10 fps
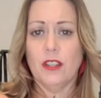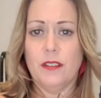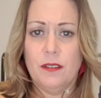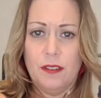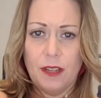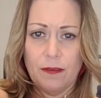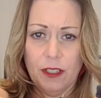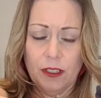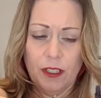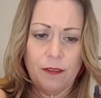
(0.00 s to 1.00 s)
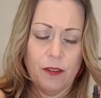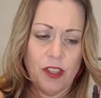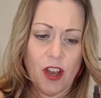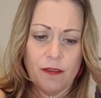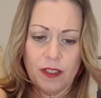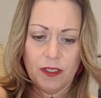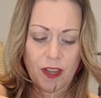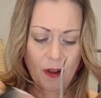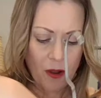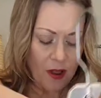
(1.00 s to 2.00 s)
good definitely for the office
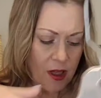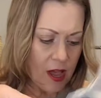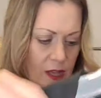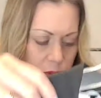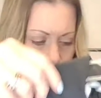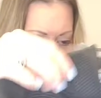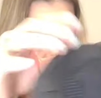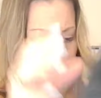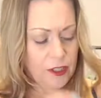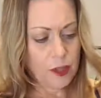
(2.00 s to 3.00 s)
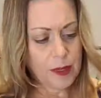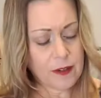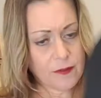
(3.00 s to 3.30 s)
now as well. So a little bit